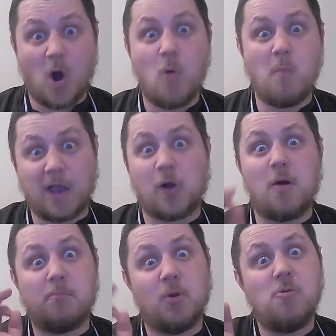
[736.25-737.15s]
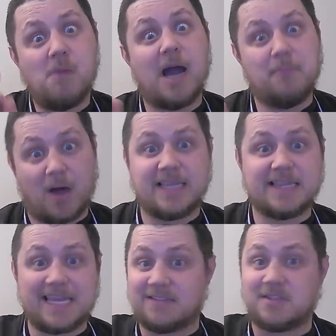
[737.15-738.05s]
oh my God, blew my mind.
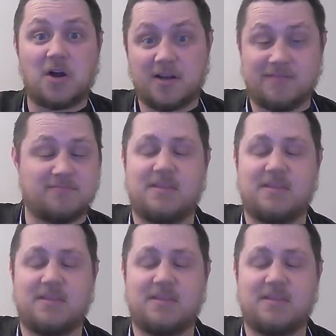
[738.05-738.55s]
That's not,